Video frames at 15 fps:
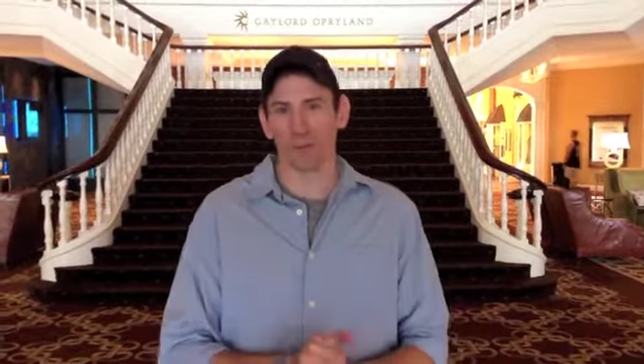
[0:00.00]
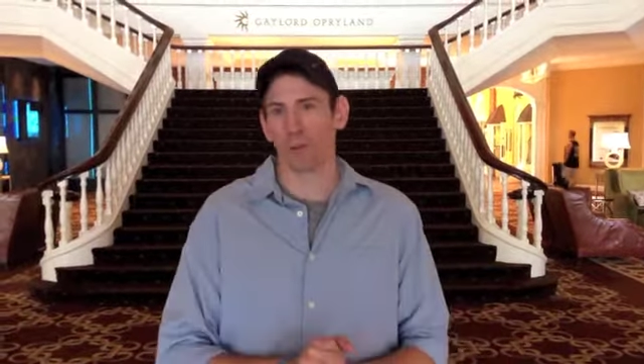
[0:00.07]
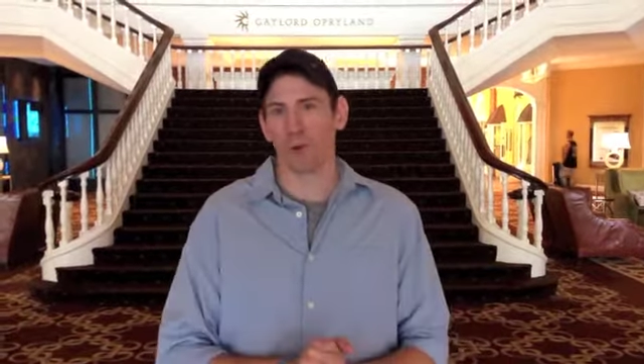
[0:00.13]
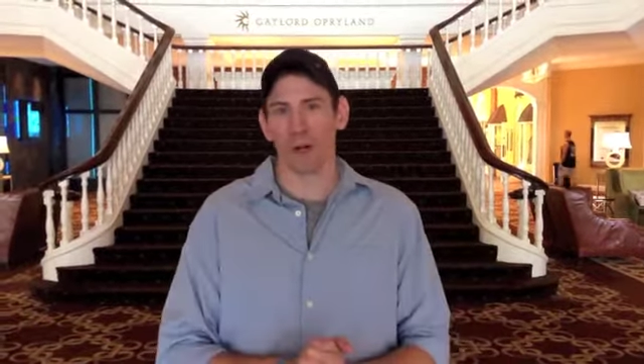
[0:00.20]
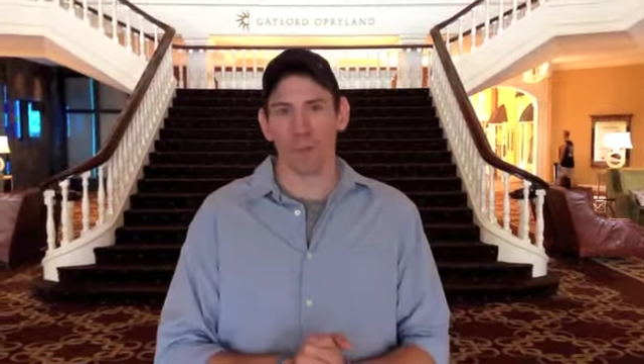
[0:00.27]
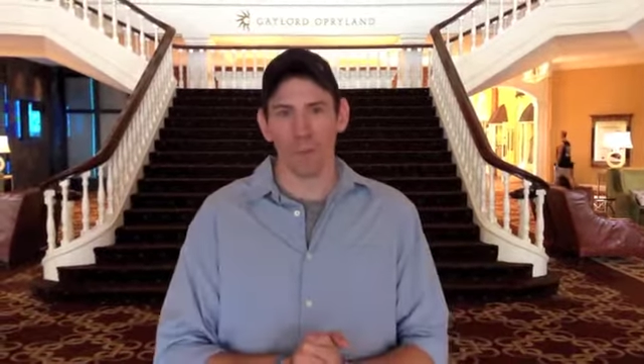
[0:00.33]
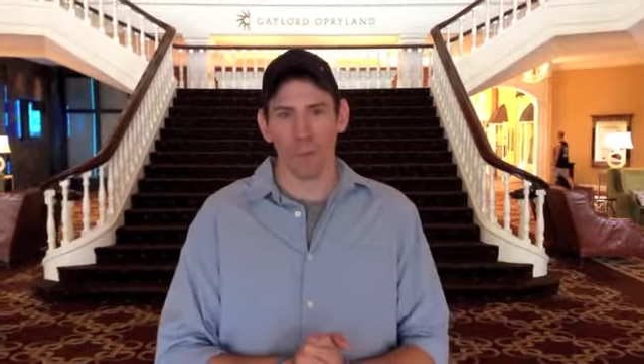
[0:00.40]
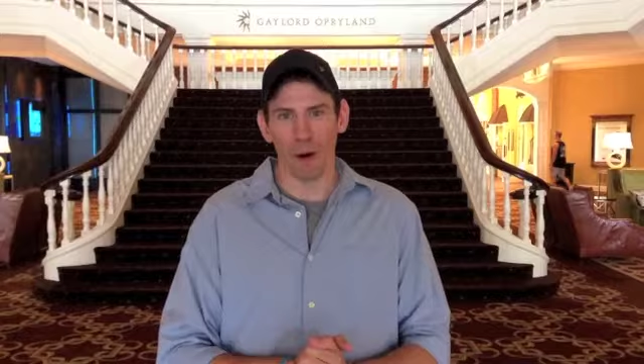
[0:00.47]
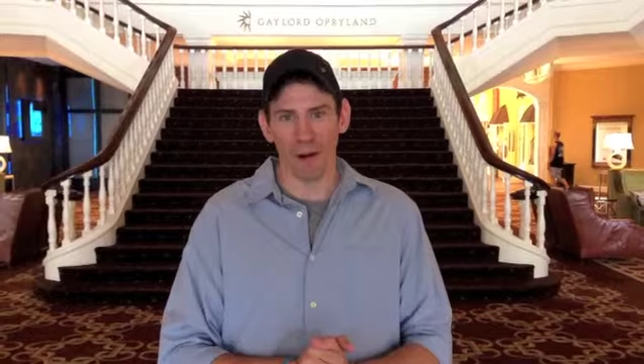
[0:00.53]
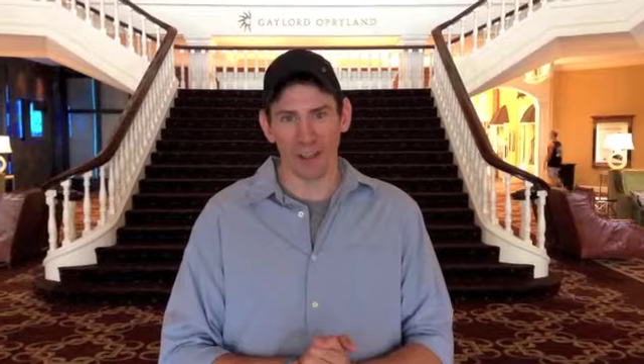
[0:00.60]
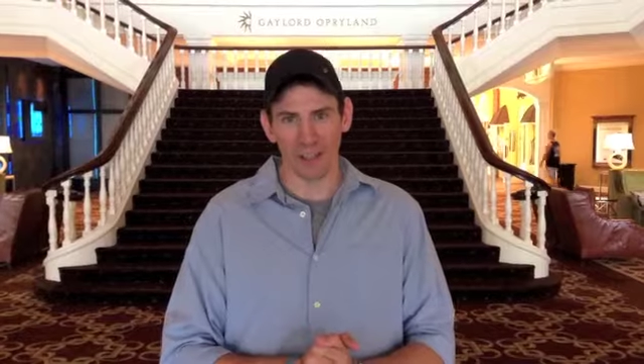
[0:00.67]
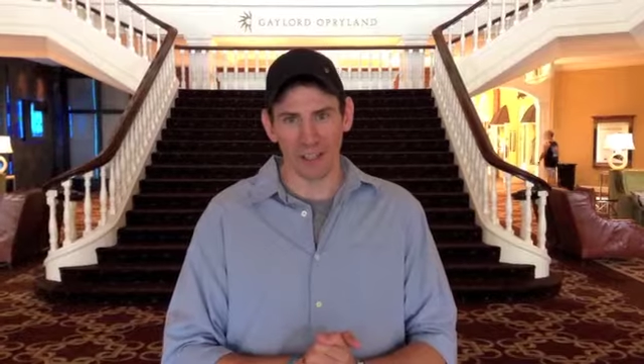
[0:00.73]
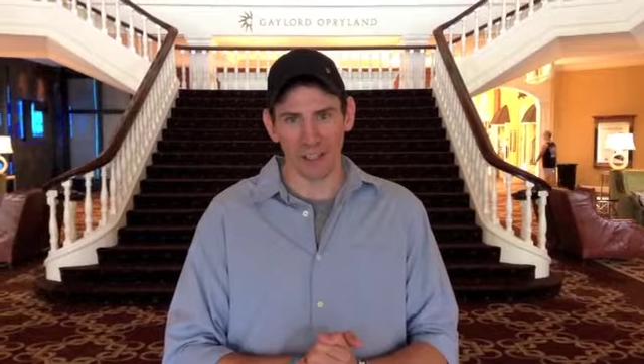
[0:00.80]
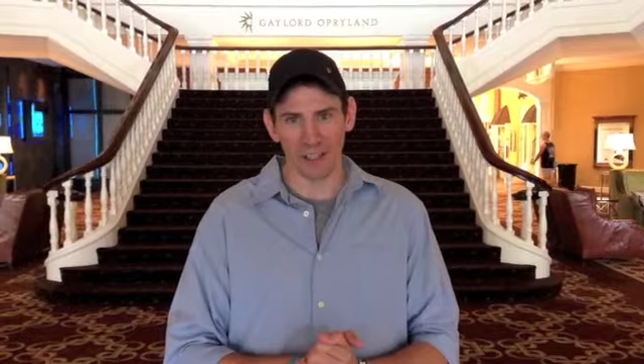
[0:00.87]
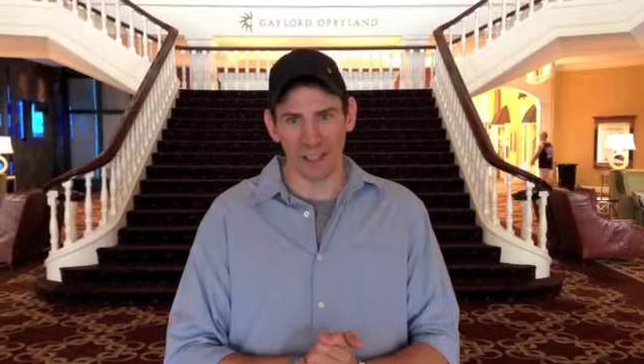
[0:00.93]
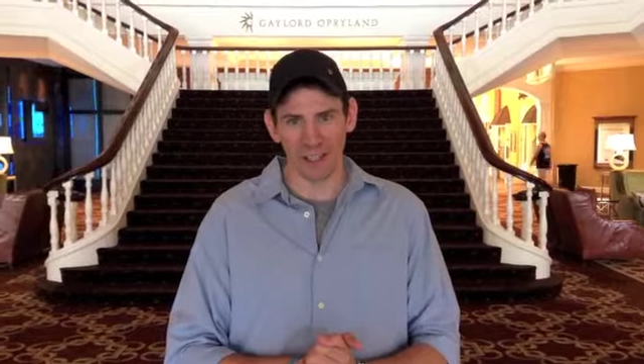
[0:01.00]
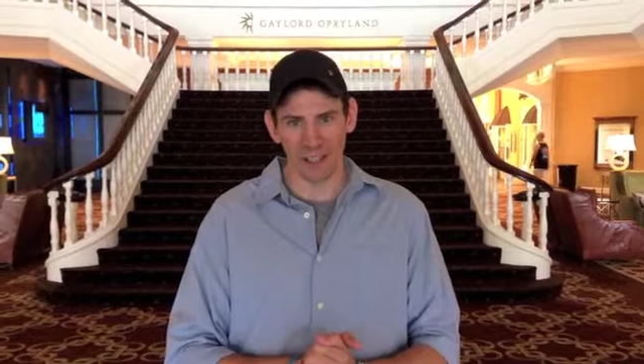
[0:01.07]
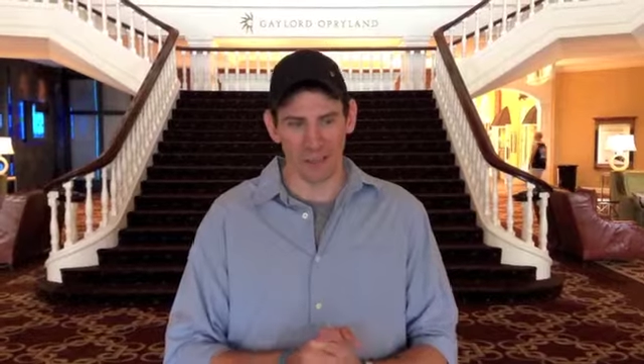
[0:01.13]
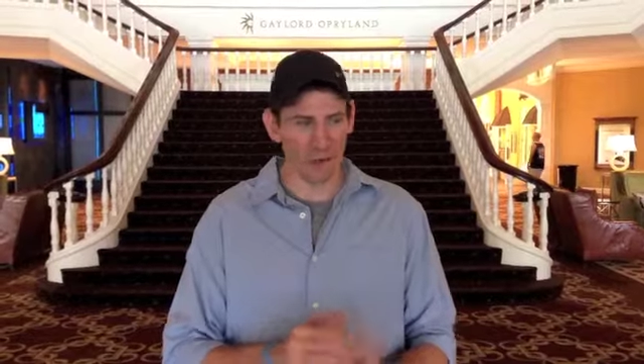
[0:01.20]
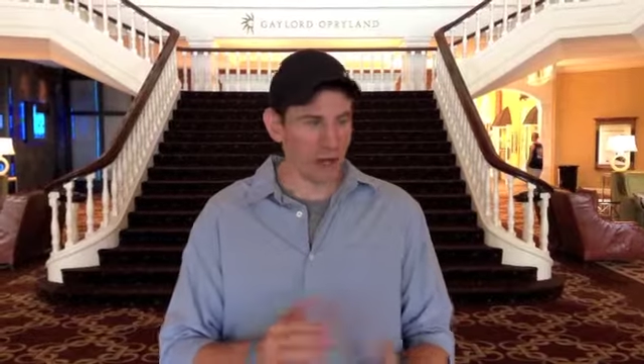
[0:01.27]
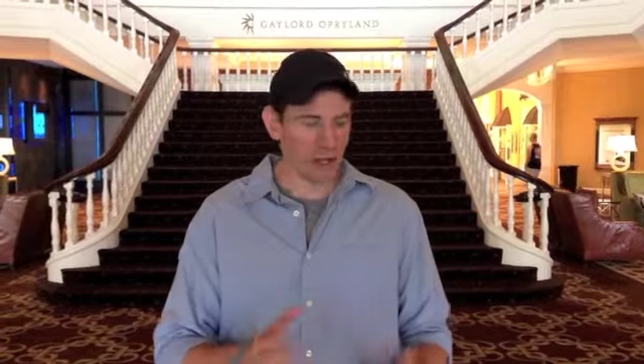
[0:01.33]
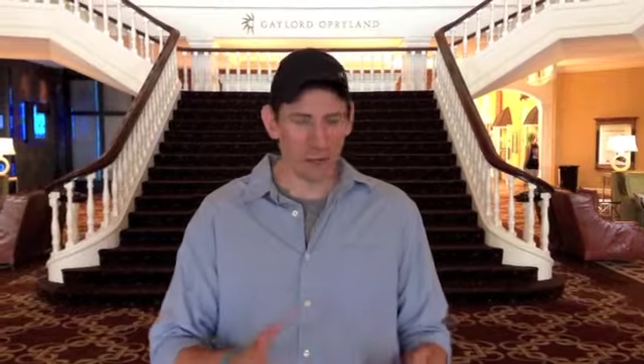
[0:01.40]
incredible marketing
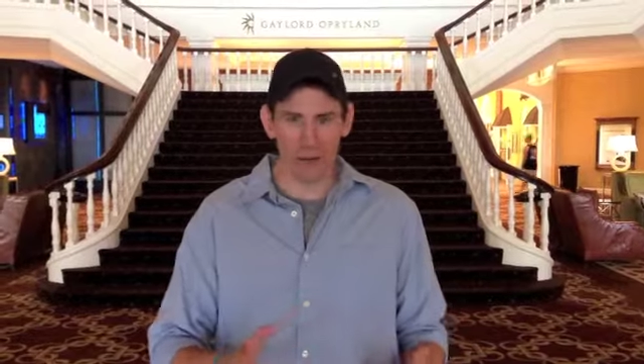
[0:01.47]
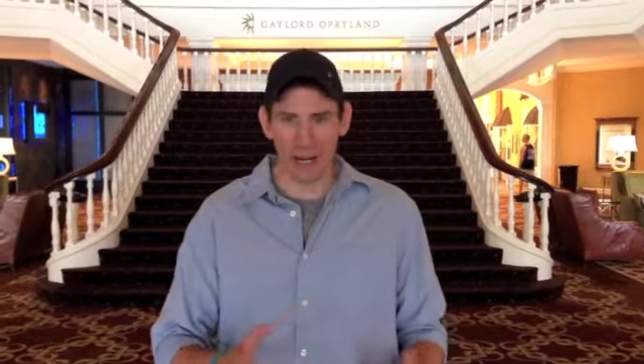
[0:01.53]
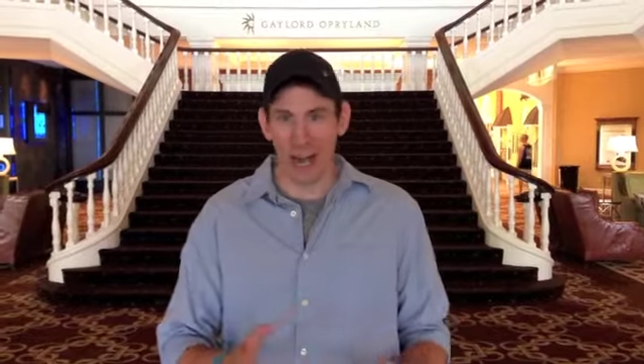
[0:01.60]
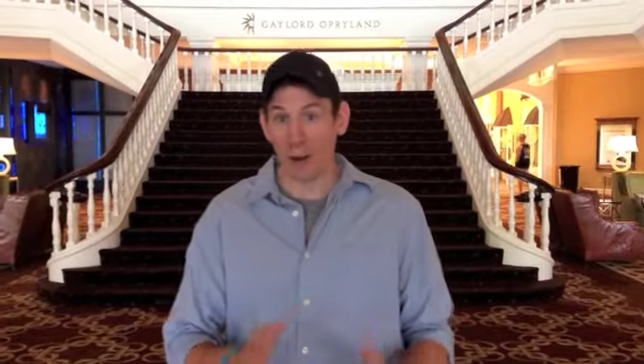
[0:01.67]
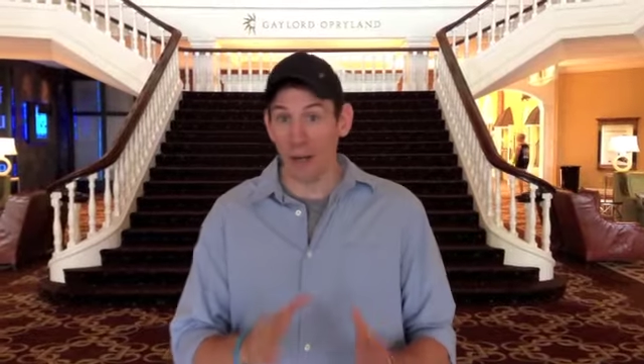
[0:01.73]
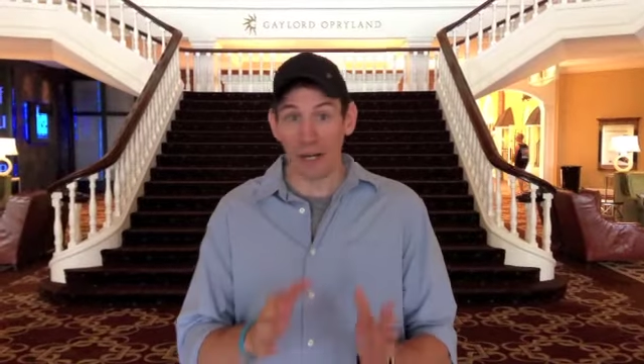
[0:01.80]
training right now,